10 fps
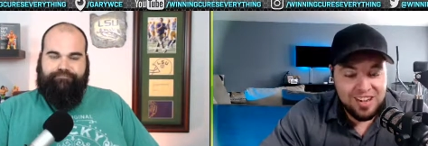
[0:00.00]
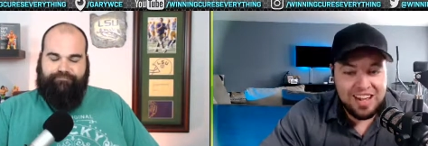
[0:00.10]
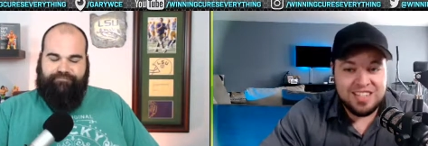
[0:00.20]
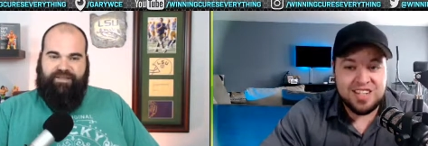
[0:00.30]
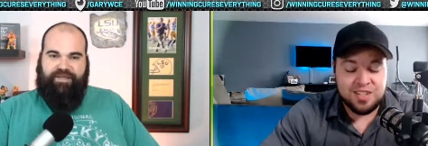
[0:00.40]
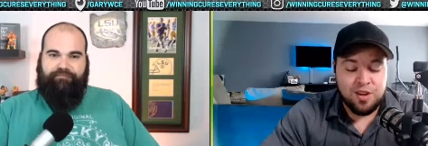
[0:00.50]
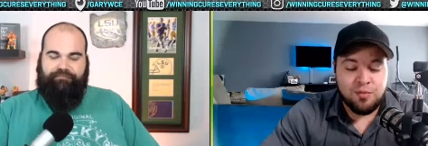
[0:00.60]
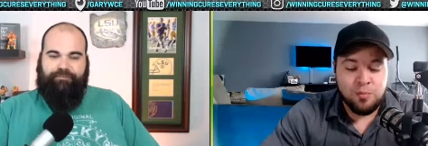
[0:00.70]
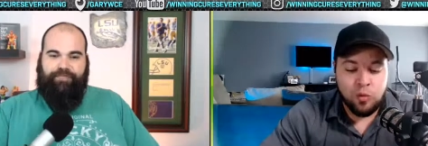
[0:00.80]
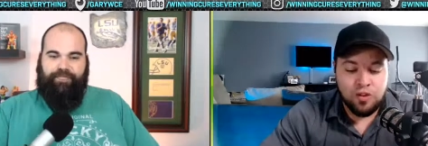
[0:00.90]
Speaker 1: as a
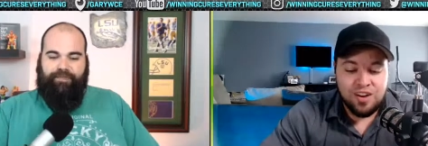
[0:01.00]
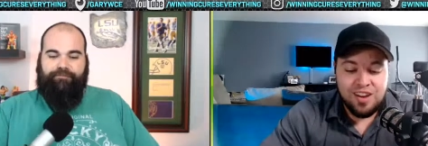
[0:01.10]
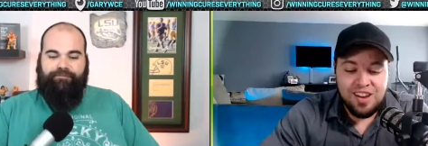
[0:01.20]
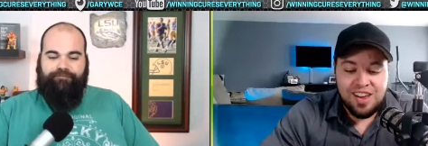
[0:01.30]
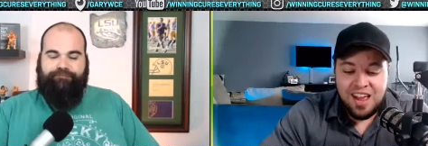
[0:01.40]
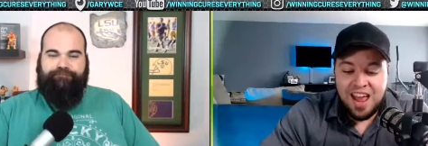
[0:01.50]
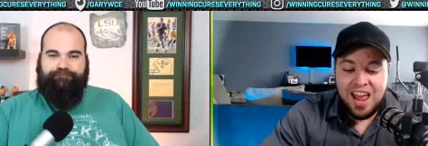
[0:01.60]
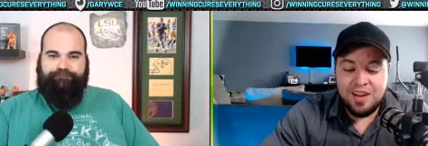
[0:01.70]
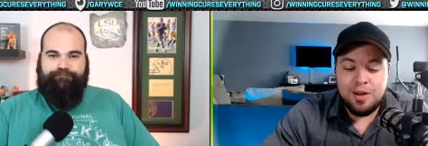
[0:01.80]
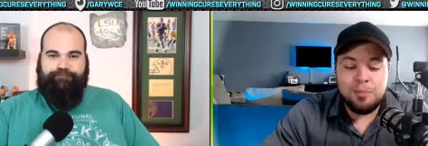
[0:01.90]
sophomore
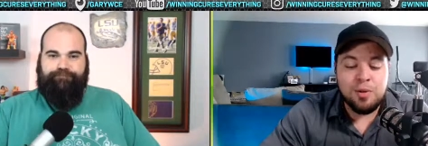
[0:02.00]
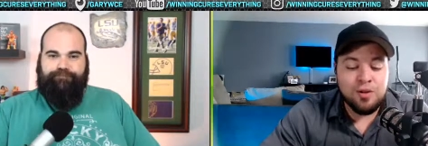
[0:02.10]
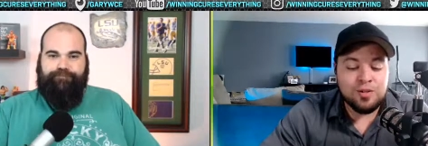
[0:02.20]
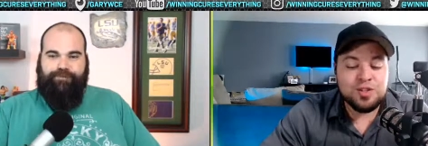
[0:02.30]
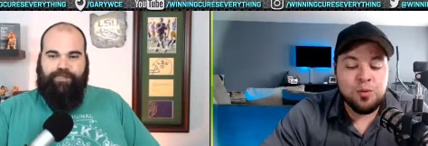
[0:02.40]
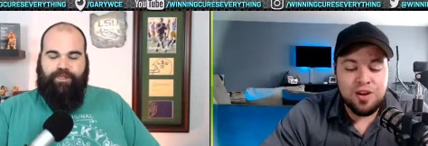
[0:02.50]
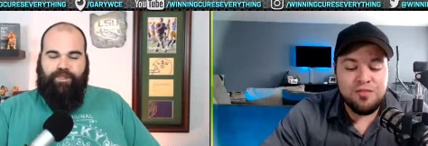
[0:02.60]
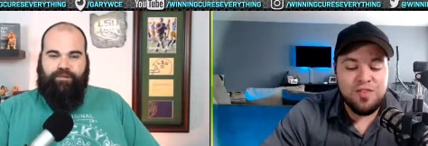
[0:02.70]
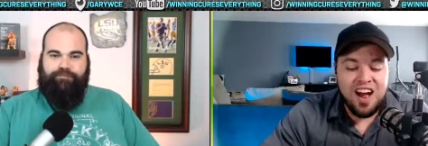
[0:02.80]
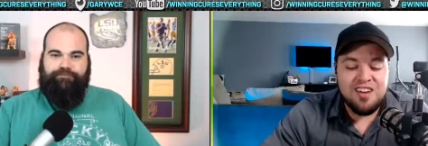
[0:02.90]
and put on
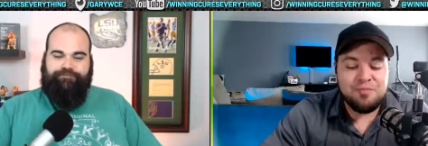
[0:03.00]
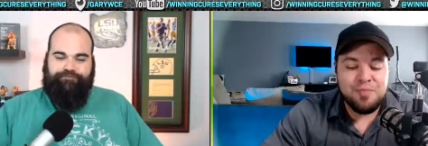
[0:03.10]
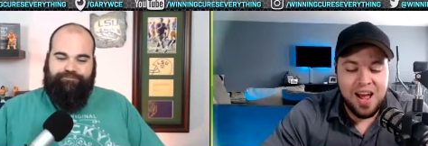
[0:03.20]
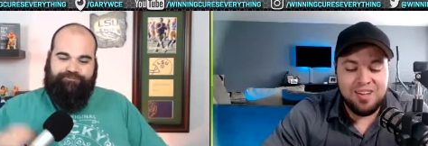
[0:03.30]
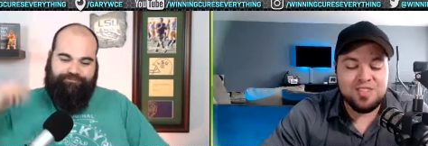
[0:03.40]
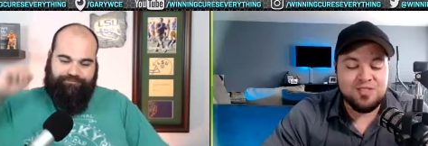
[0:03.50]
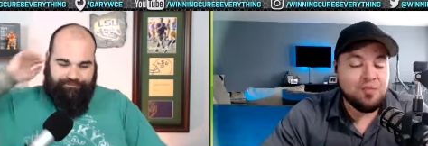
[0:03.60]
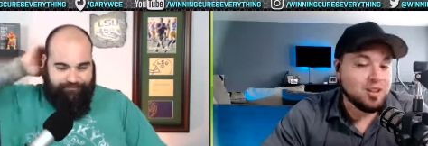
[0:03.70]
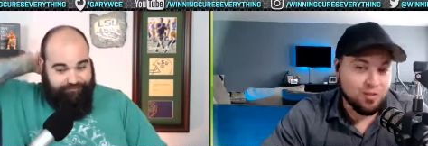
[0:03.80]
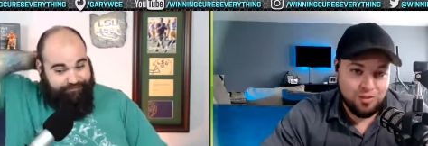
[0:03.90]
25 pounds of
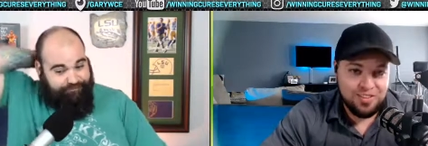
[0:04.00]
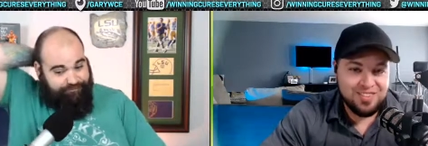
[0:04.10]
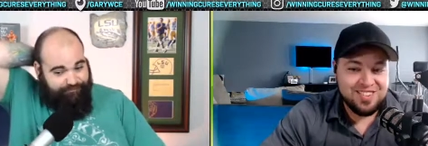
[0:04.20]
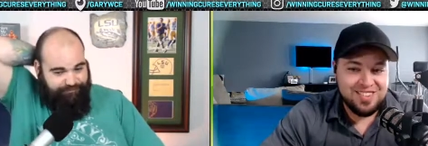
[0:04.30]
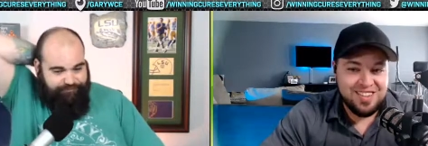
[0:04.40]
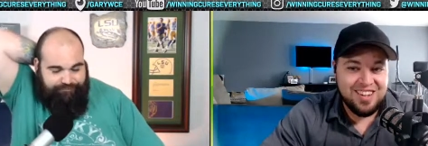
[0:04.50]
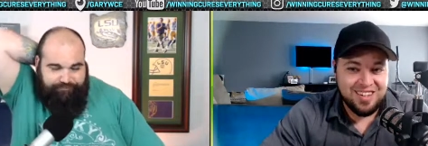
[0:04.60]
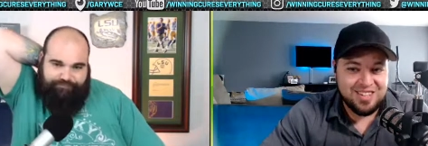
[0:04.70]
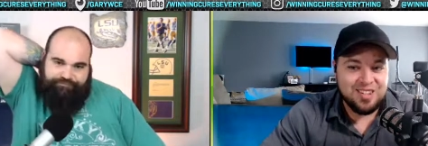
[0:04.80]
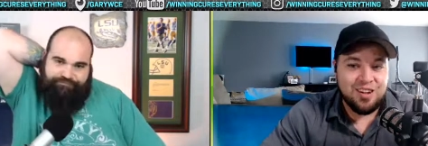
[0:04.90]
muscle in
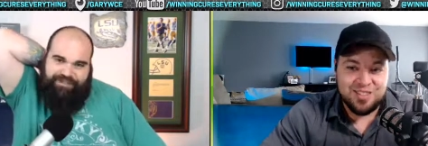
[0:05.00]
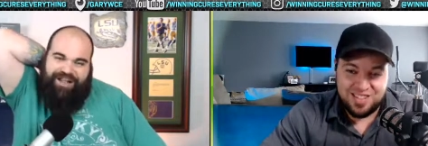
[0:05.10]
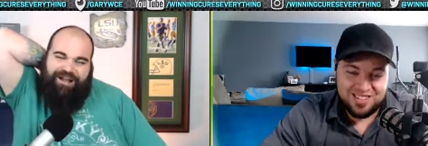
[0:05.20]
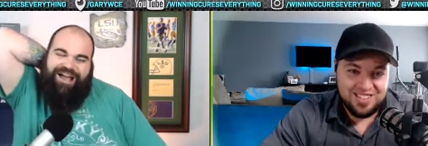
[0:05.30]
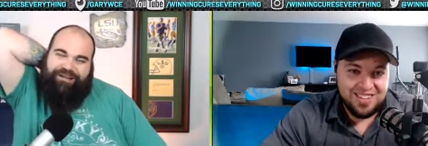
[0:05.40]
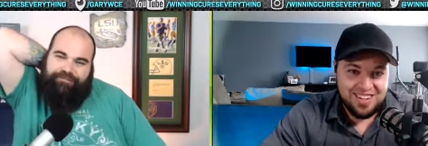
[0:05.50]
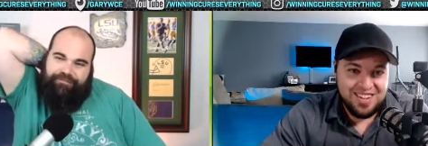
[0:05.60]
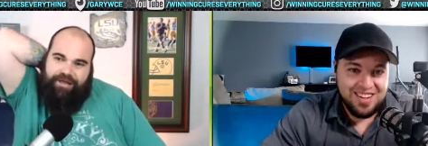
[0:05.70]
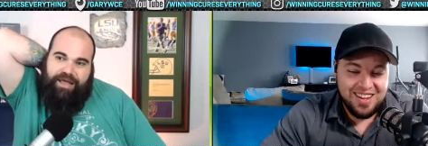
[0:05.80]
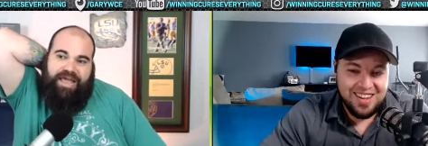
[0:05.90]
this offseason. Uh,
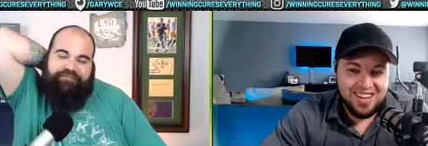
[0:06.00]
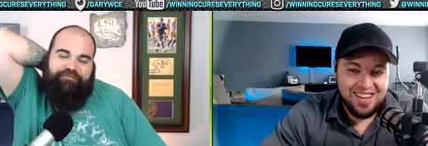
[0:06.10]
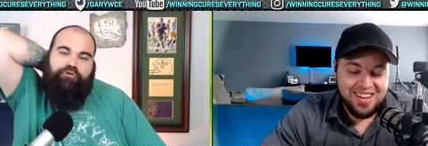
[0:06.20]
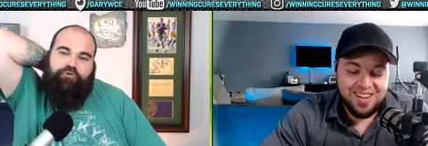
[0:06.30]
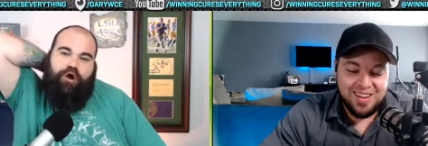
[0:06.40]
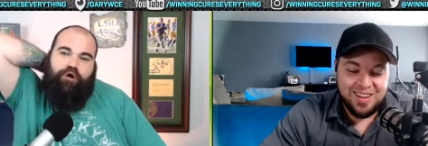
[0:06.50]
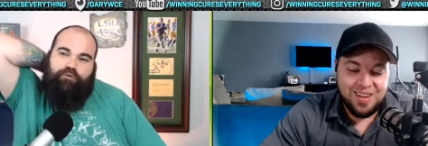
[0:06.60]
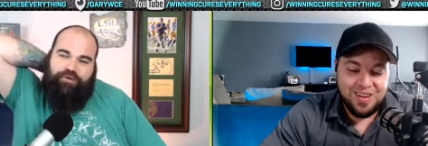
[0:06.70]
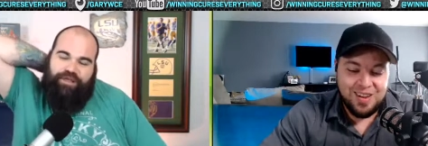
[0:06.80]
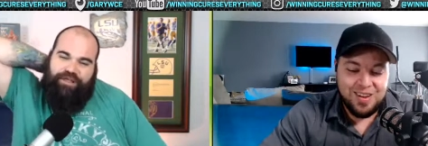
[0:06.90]
Speaker 2: if you
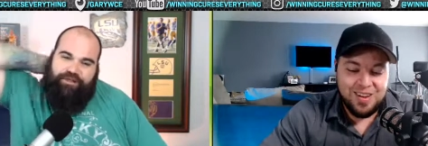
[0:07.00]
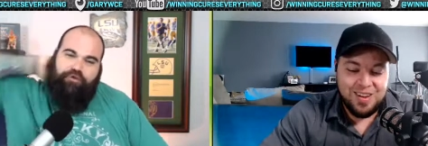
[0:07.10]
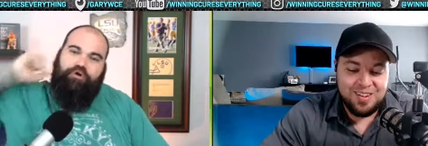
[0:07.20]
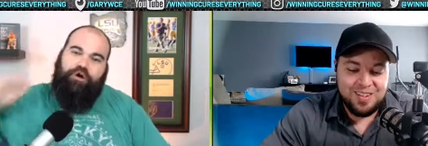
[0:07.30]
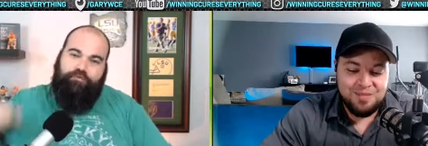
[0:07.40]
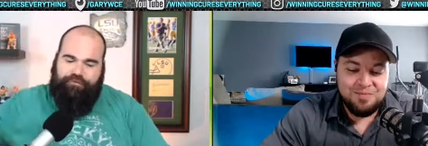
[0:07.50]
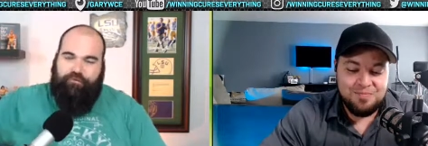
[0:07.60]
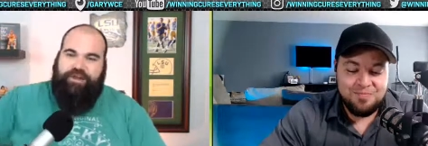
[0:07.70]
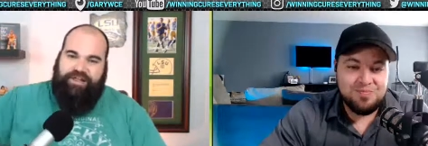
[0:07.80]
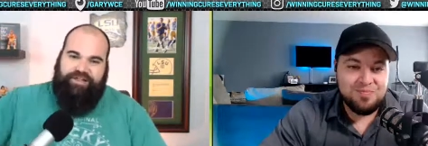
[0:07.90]
grow you grow
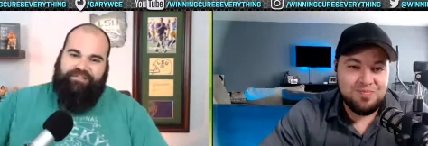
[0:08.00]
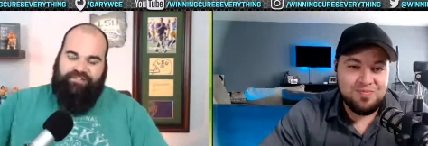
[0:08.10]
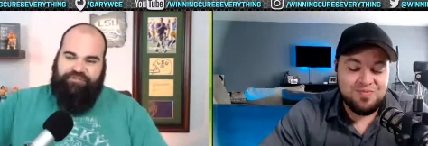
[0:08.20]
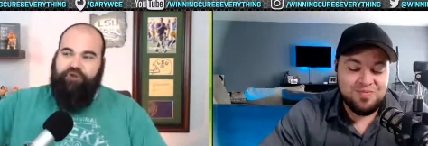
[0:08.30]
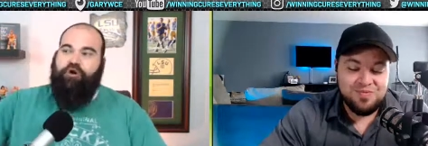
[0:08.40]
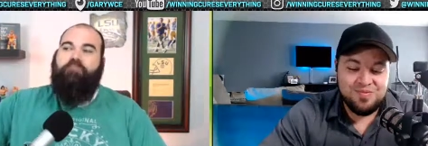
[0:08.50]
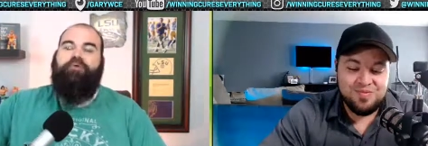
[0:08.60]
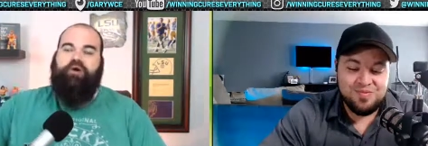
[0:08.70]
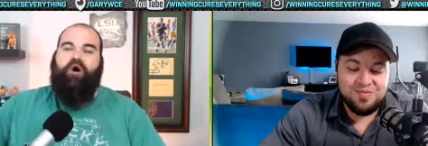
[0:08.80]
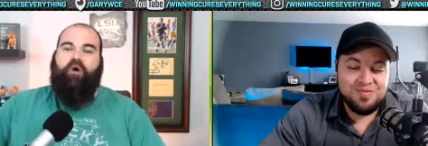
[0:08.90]
three inches, you're gonna
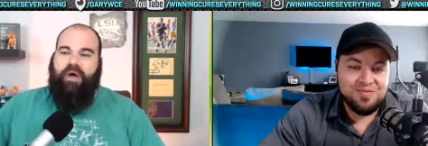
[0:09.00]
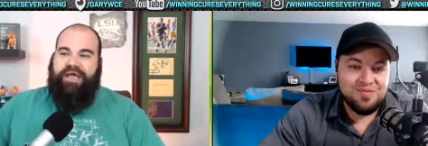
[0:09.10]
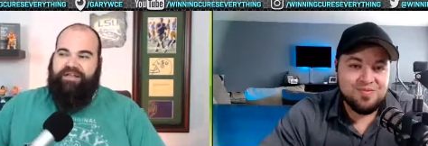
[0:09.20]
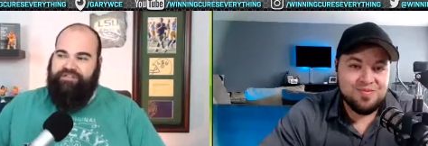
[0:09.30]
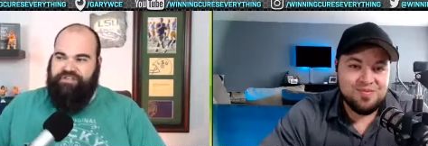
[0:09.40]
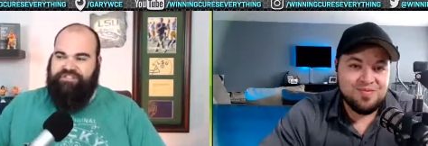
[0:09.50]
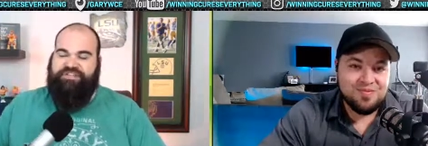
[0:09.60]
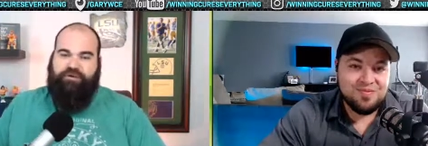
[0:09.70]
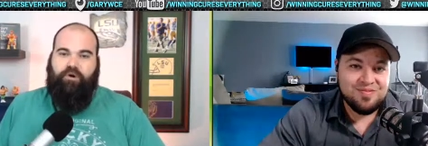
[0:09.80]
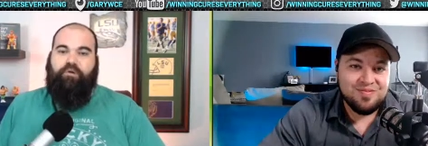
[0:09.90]
put on weight just
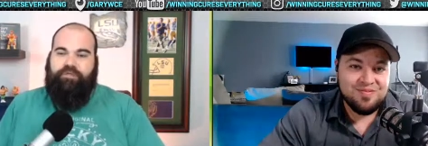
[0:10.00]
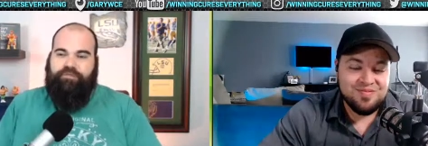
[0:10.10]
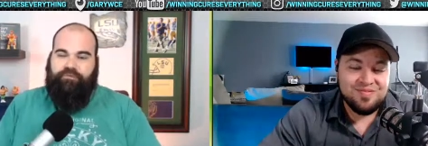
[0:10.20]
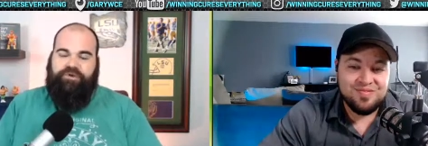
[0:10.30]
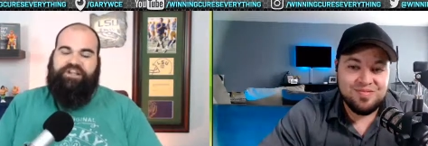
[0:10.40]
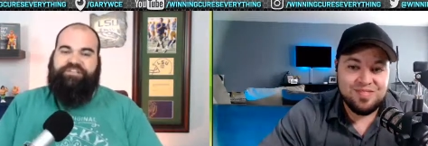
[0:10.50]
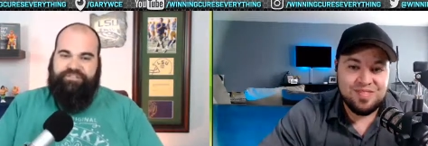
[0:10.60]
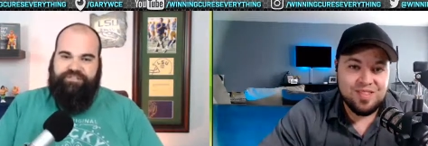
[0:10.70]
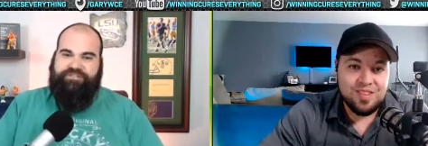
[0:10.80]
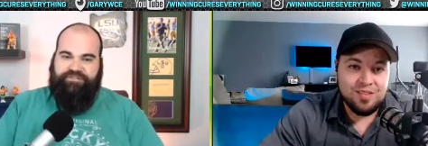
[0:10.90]
in growing three
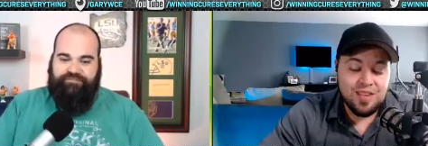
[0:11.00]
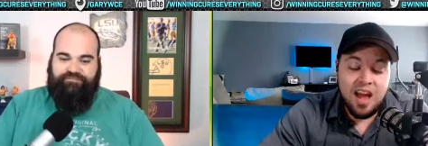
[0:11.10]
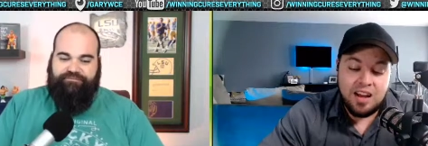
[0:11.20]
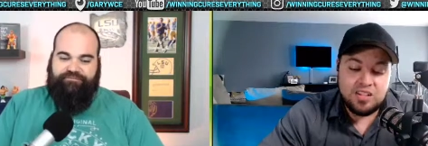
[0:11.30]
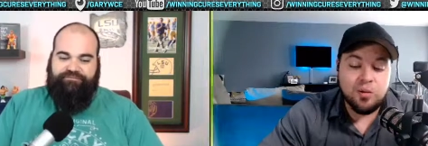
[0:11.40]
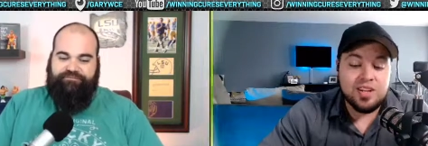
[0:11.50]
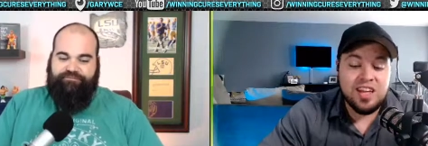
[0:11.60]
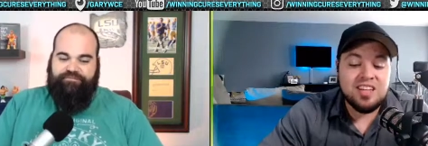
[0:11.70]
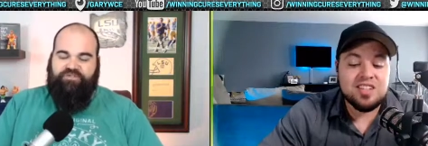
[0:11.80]
Speaker 1: inches. Yeah, so he, he's.